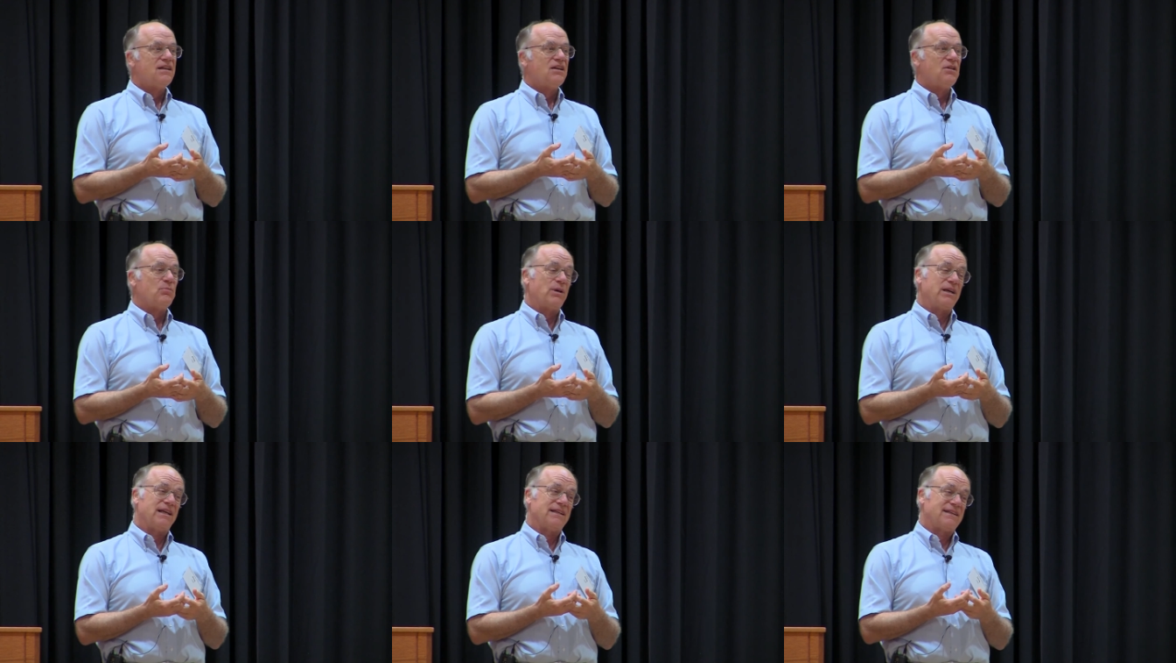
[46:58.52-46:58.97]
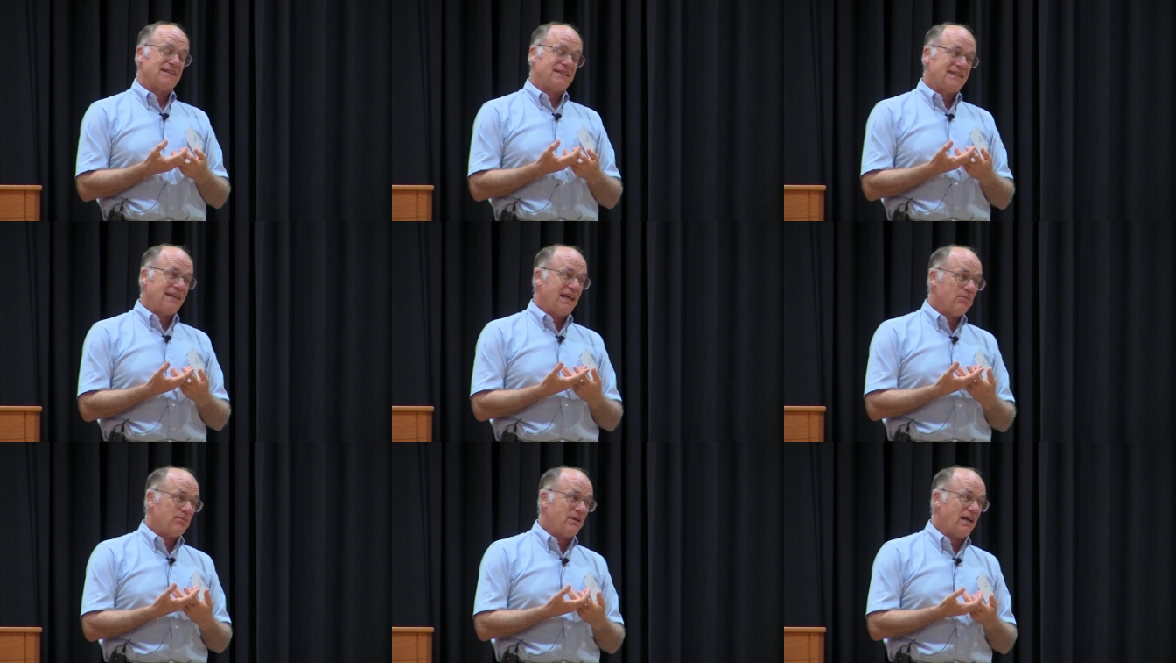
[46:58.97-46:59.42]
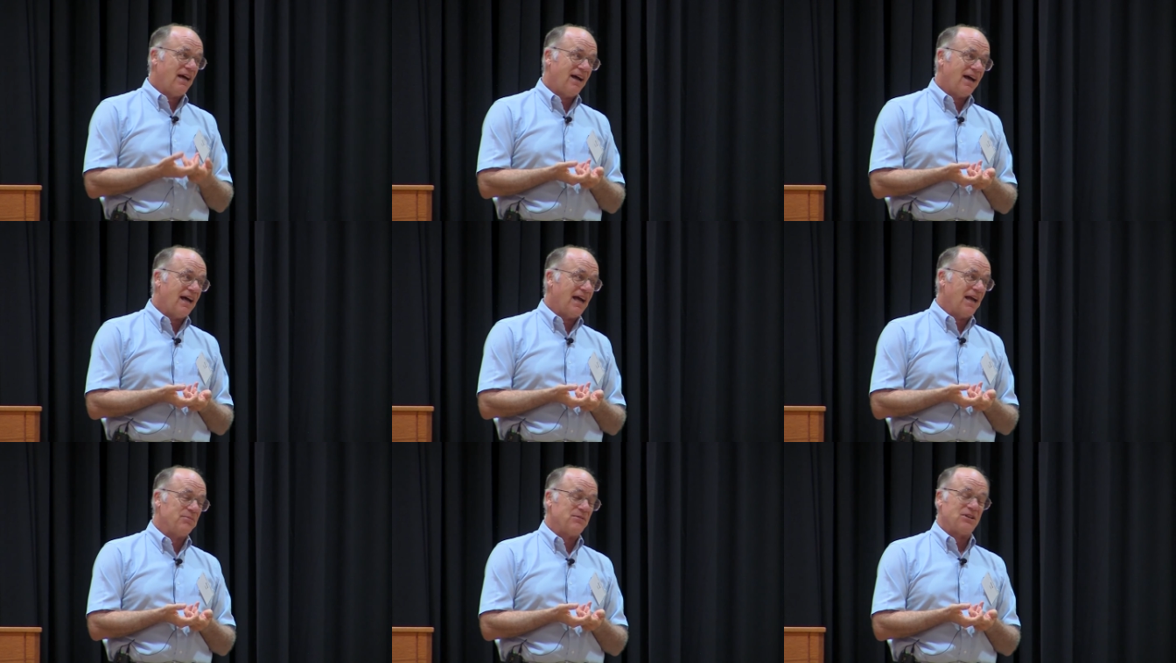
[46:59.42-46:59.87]
But at the same
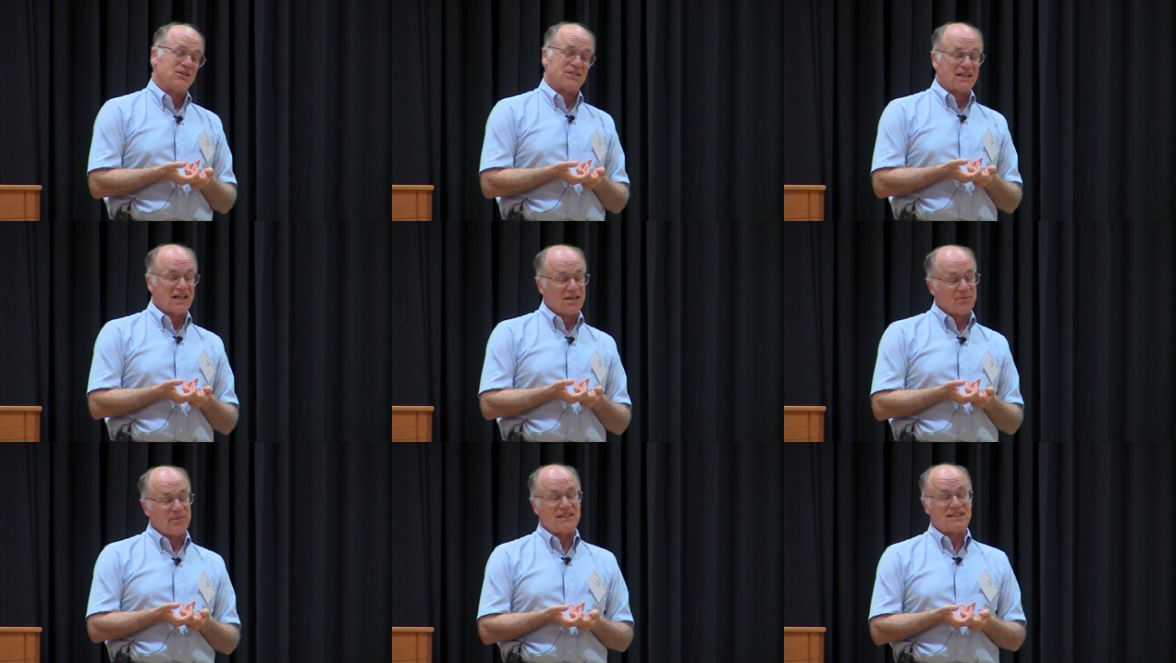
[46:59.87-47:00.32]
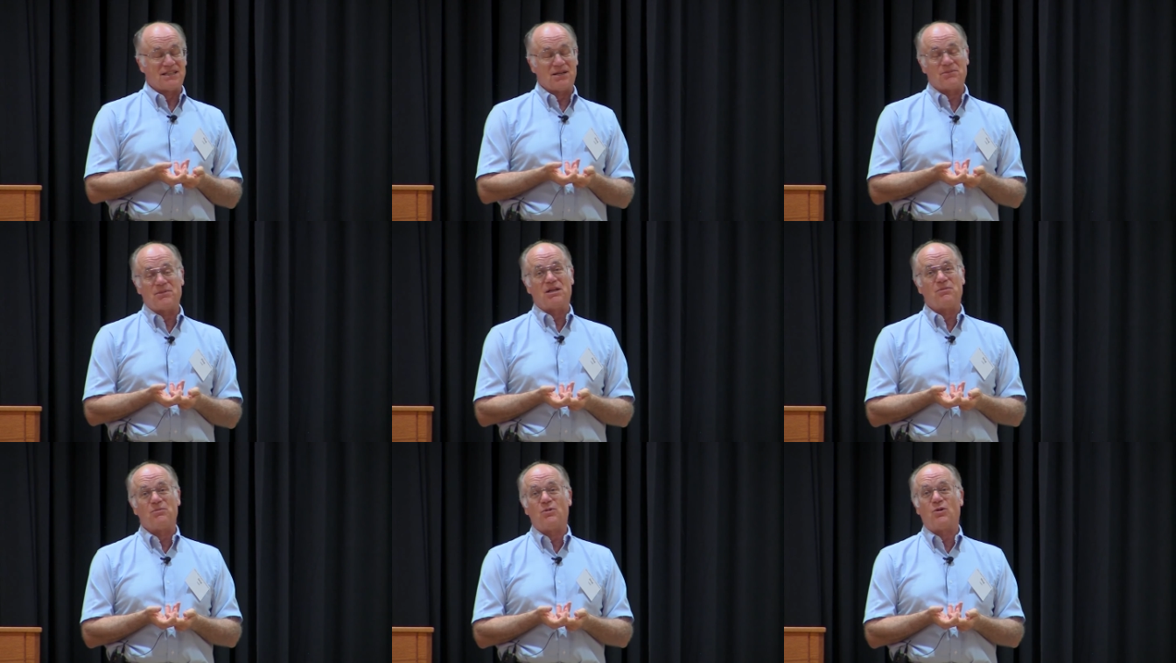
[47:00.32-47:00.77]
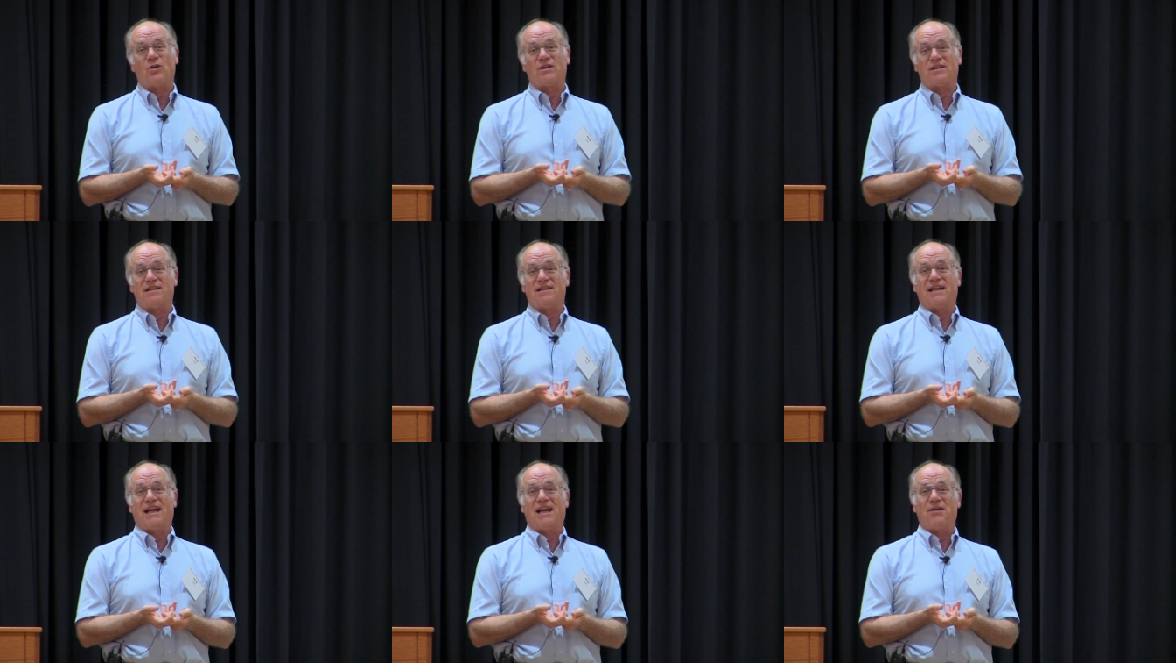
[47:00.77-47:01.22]
time, there's got to be something more
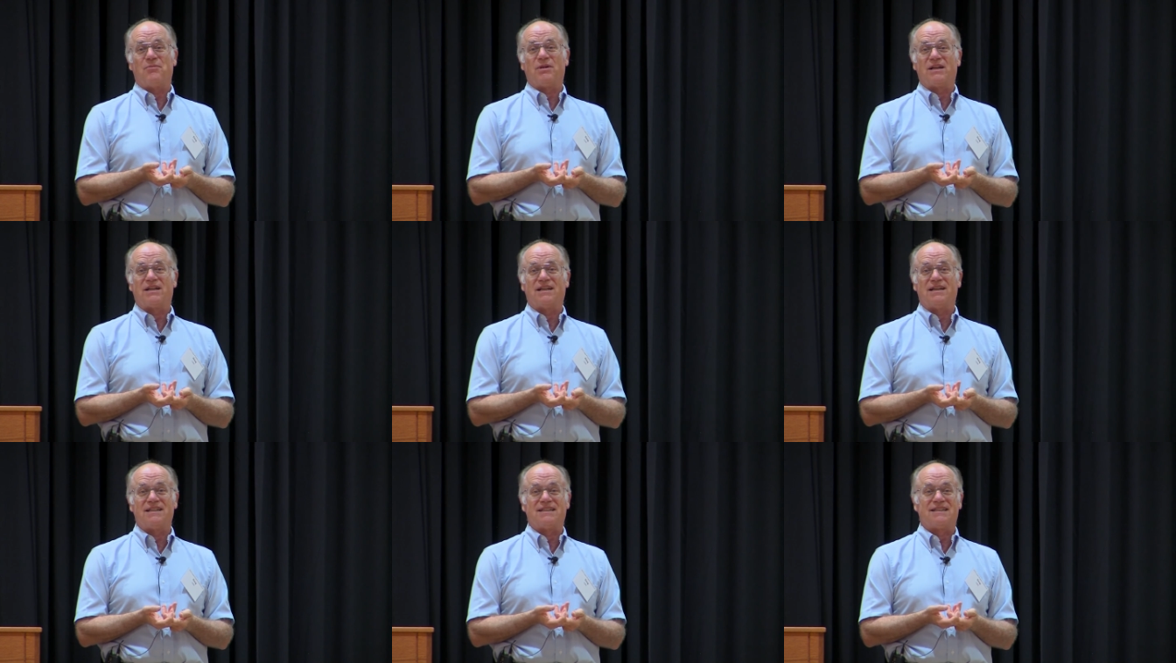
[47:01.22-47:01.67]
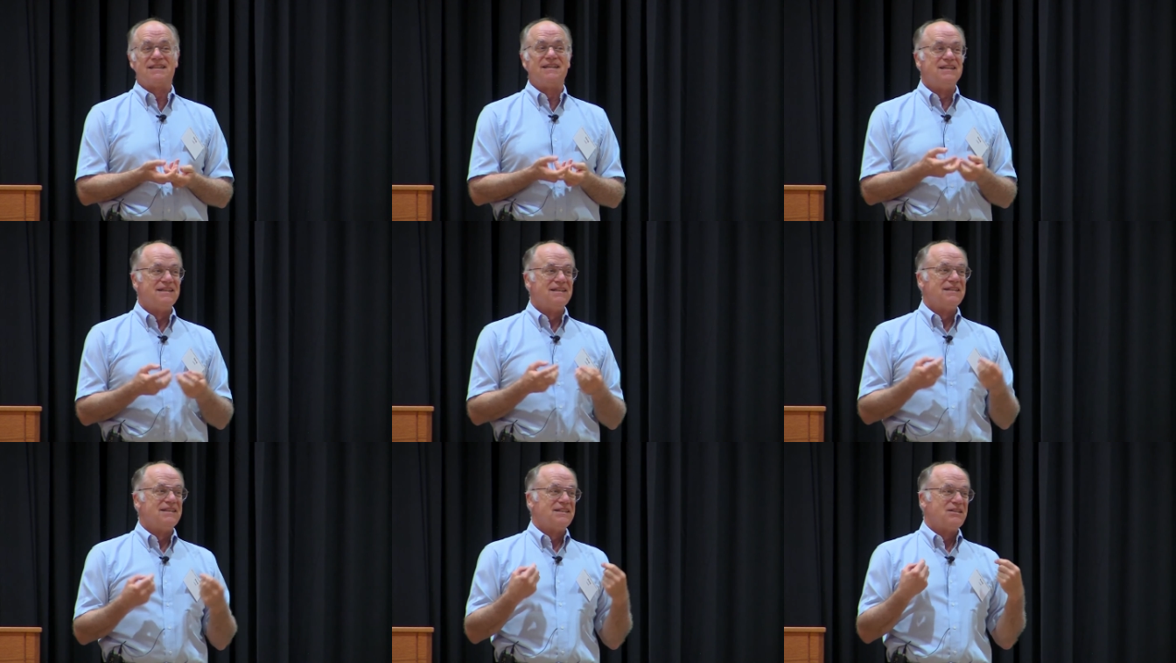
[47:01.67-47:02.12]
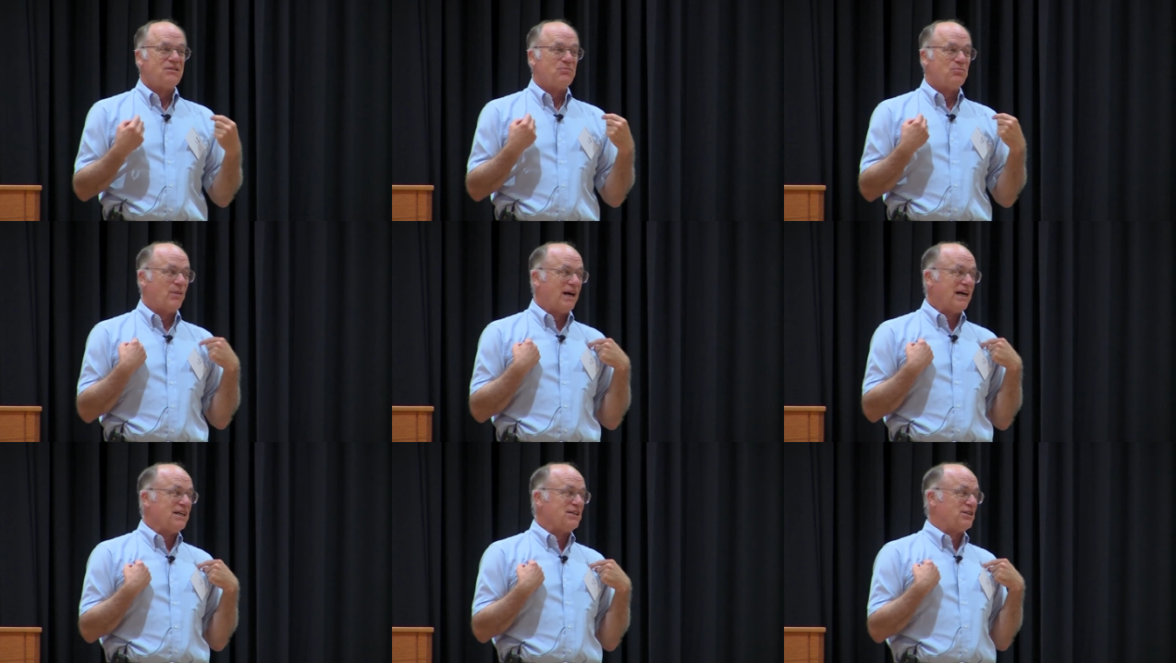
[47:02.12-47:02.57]
than that, because
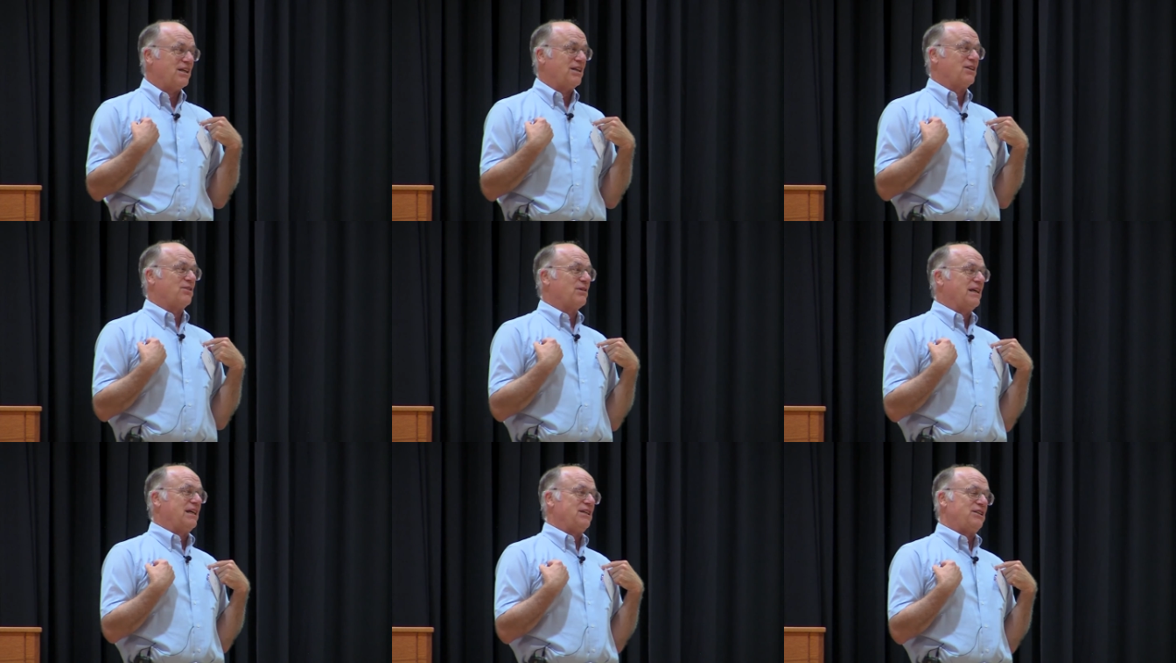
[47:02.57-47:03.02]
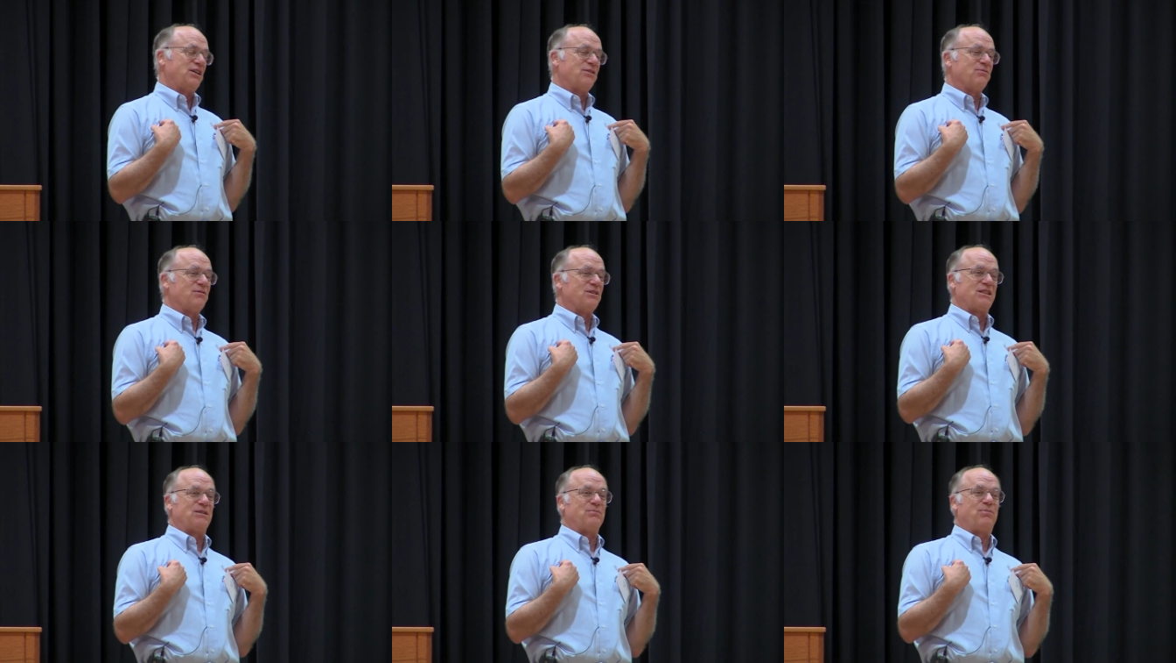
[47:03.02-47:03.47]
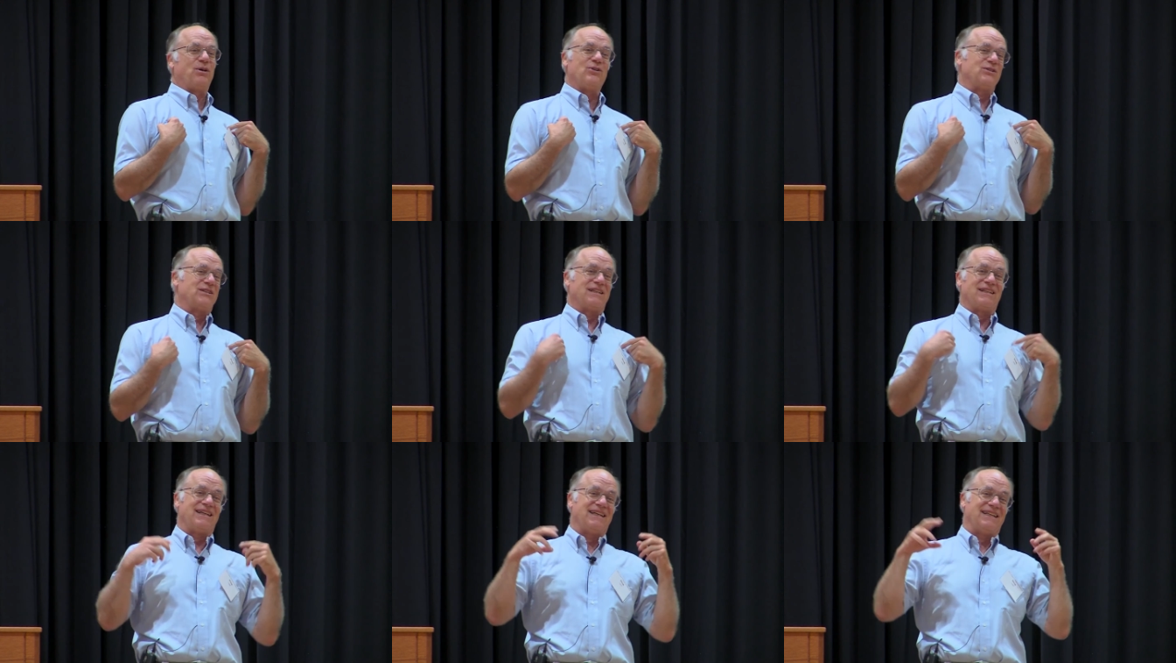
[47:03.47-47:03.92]
my generation was supposedly